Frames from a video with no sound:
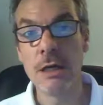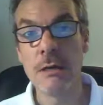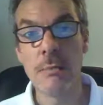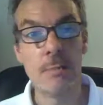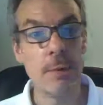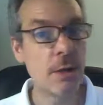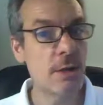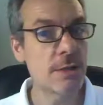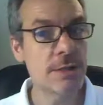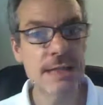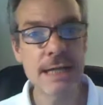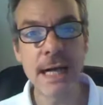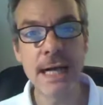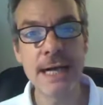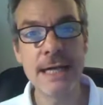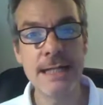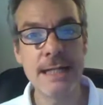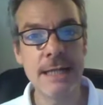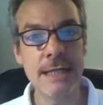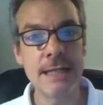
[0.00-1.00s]
bounce
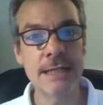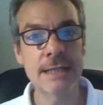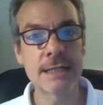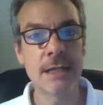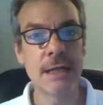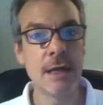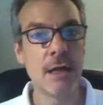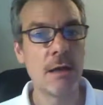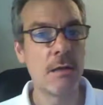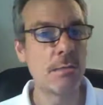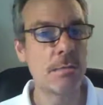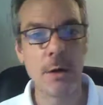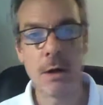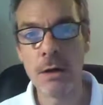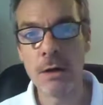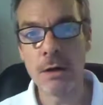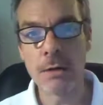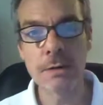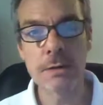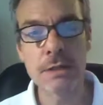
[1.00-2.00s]
ideas,
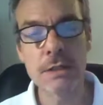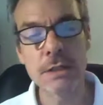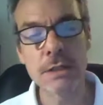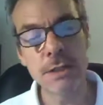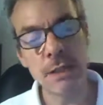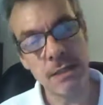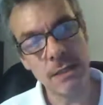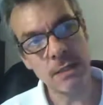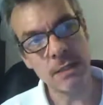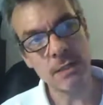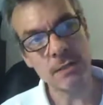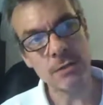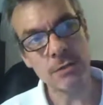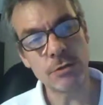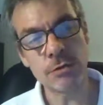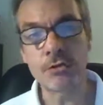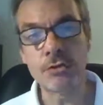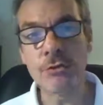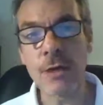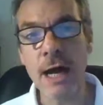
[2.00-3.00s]
bounce
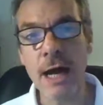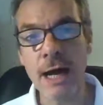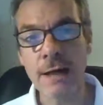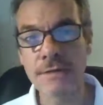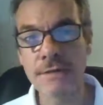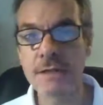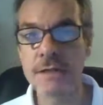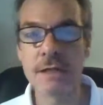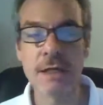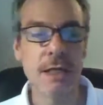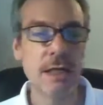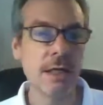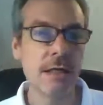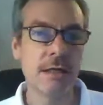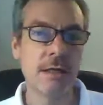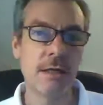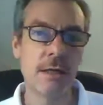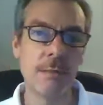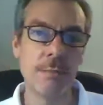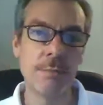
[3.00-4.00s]
your drafts,
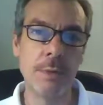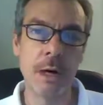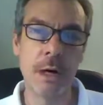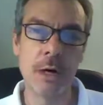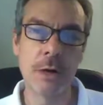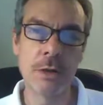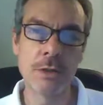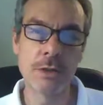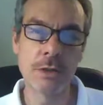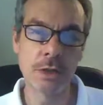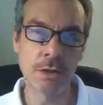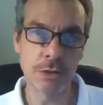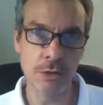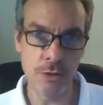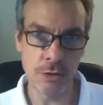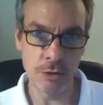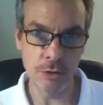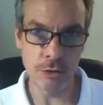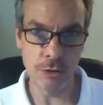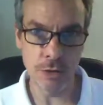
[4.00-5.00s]
bounce
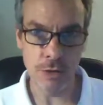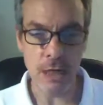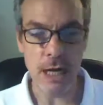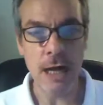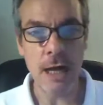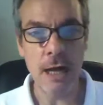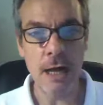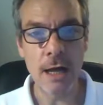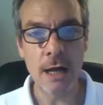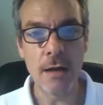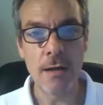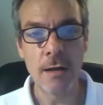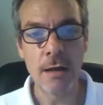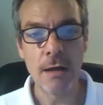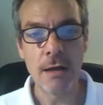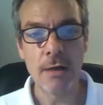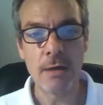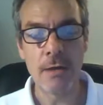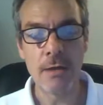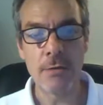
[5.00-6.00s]
your
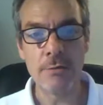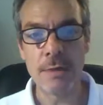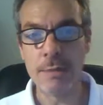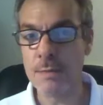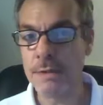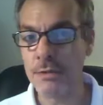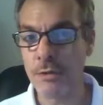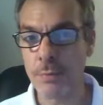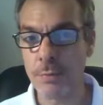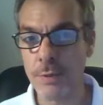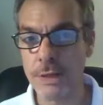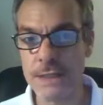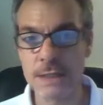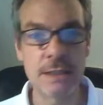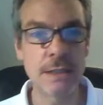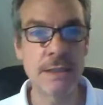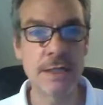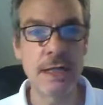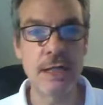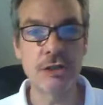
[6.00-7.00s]
maybe your
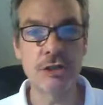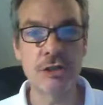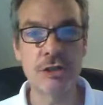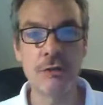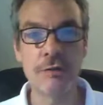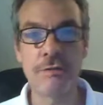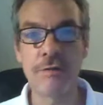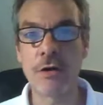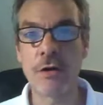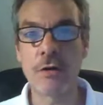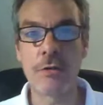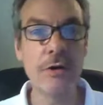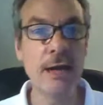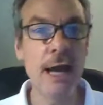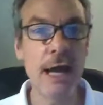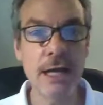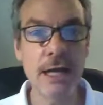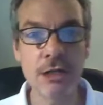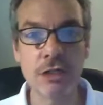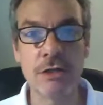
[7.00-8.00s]
presentation for
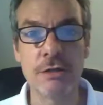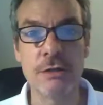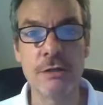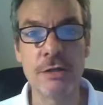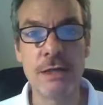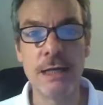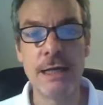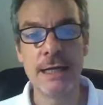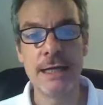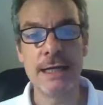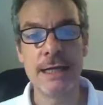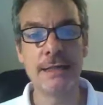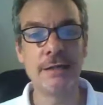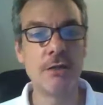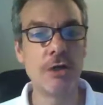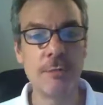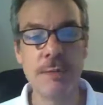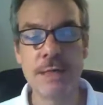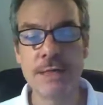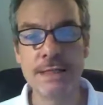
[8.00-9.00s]
reaction and
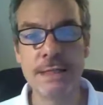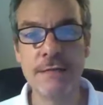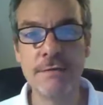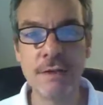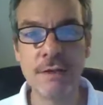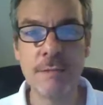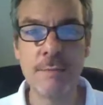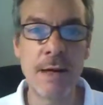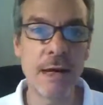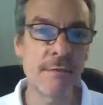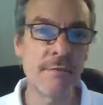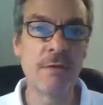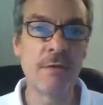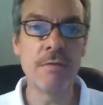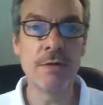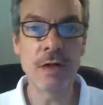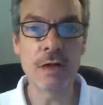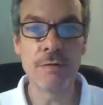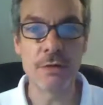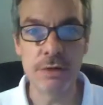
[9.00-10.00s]
comments and feedback from
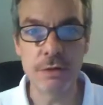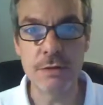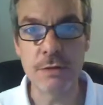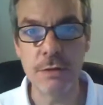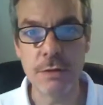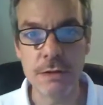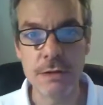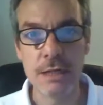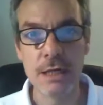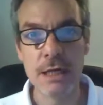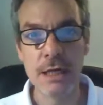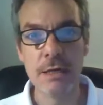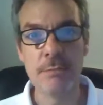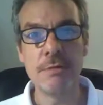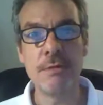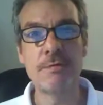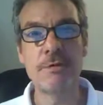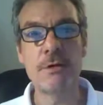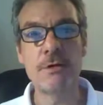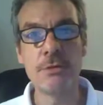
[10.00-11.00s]
the other students
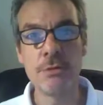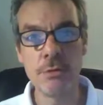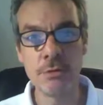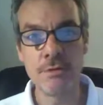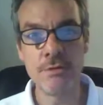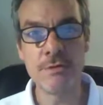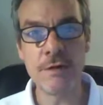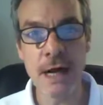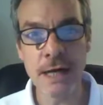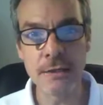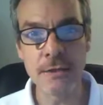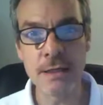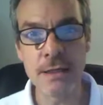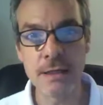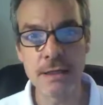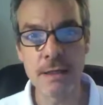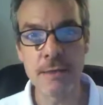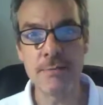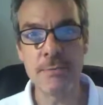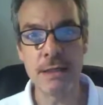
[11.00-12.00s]
before you finally
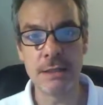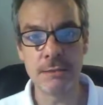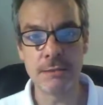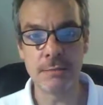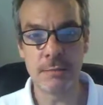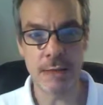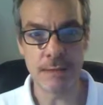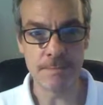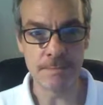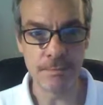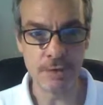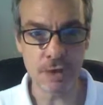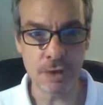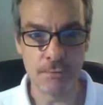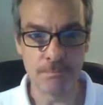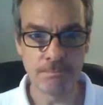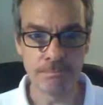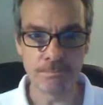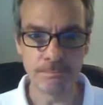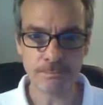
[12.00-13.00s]
submit to me. So